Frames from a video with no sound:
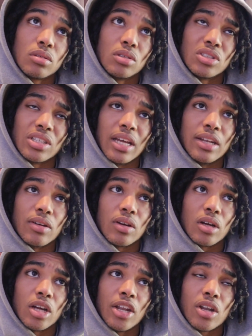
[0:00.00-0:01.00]
Or is it end of
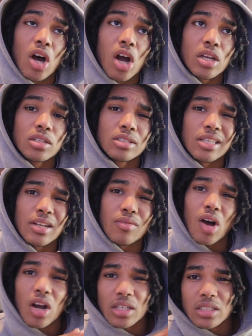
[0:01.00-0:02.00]
August? End
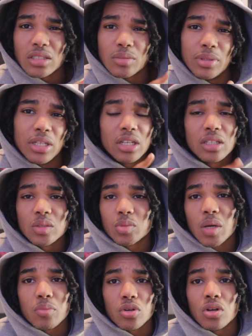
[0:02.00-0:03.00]
of August, beginning of
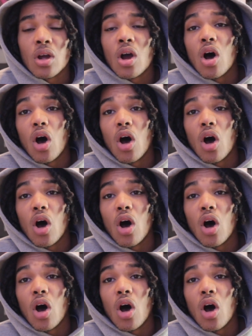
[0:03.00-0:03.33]
September,